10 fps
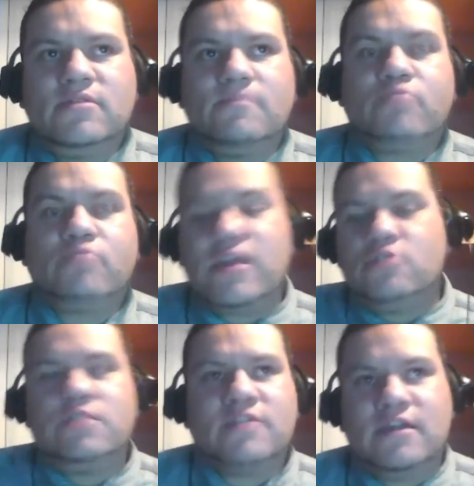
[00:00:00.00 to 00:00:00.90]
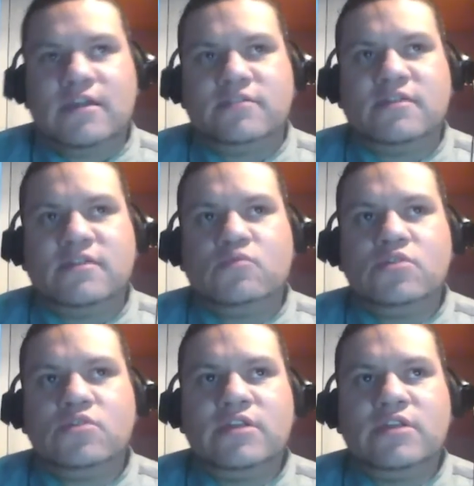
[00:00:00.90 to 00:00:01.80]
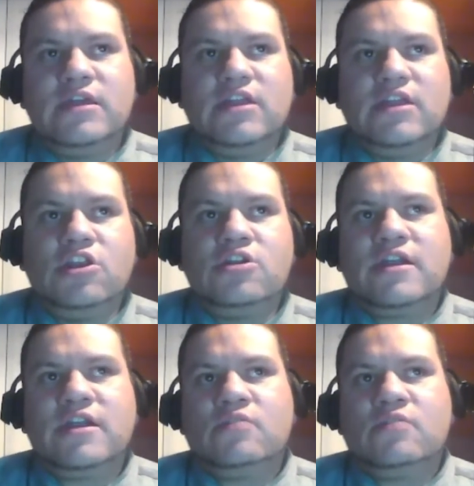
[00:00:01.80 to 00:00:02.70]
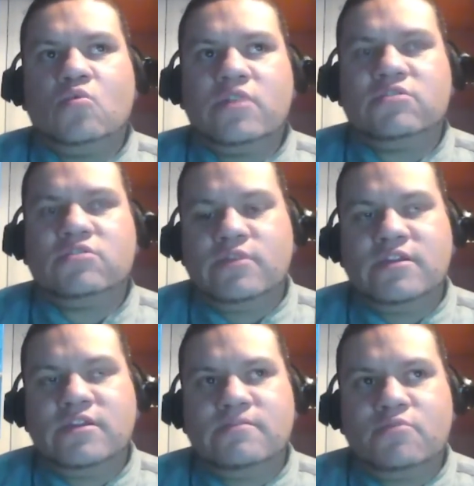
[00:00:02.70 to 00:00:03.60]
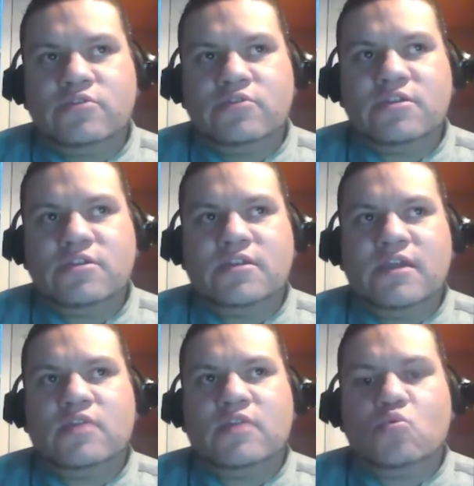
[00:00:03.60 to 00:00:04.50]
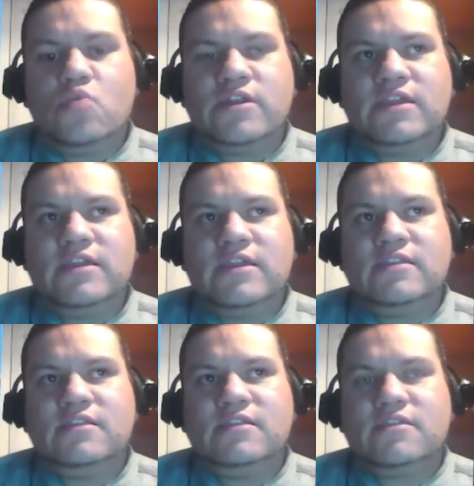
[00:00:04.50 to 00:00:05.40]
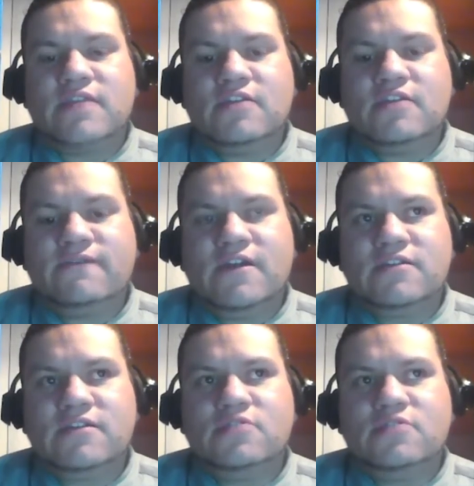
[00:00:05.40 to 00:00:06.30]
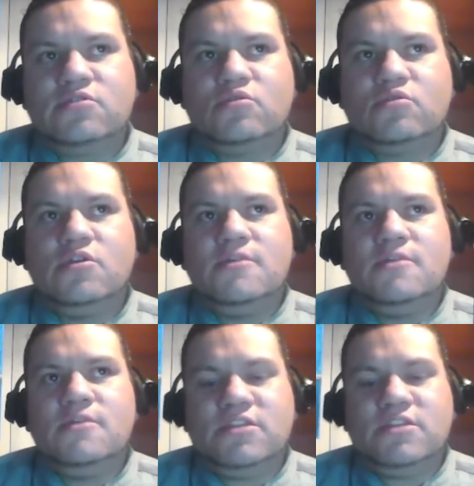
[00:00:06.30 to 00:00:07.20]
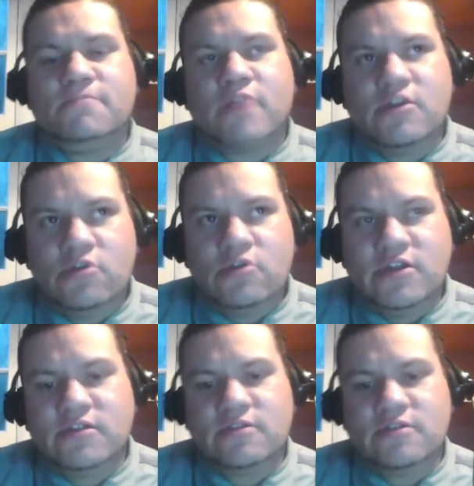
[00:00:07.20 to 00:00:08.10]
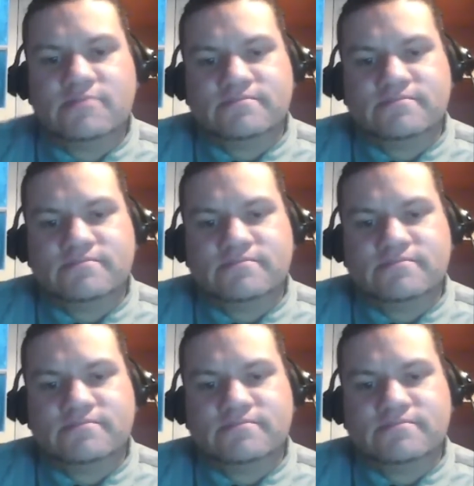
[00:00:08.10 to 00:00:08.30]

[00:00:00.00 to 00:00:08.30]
prioritize, that would look at what's really important and what he can sacrifice in order to meet the priorities.